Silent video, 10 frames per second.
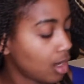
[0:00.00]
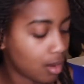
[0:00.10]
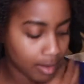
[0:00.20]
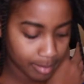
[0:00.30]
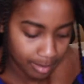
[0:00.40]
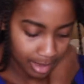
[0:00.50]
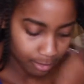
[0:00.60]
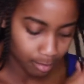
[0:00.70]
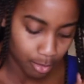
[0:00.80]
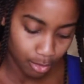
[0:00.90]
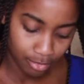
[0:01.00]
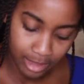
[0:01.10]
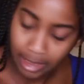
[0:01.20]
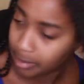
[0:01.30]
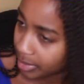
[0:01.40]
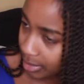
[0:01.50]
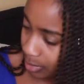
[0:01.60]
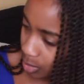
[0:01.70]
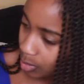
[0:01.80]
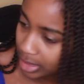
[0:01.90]
Oh, maybe I removed it, but there
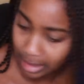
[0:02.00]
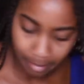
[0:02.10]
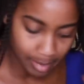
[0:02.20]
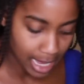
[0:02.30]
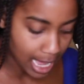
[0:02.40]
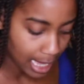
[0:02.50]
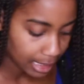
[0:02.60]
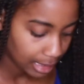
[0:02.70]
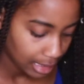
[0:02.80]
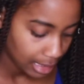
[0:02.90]
was one in the back.